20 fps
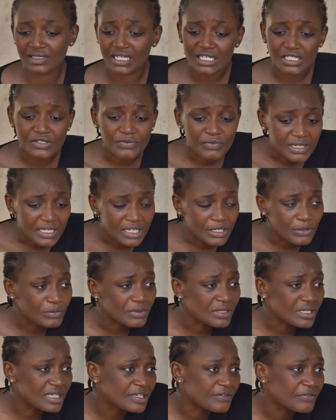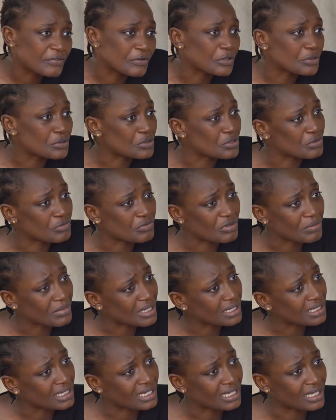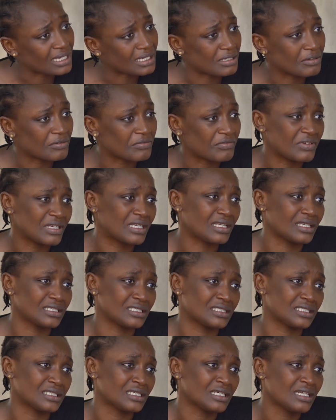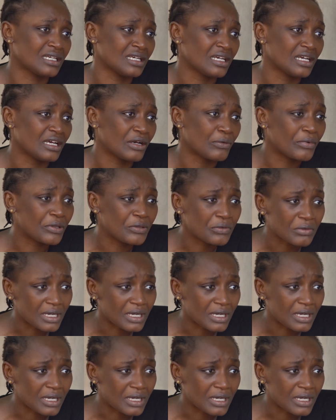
there's really no need for you to remain here in the village when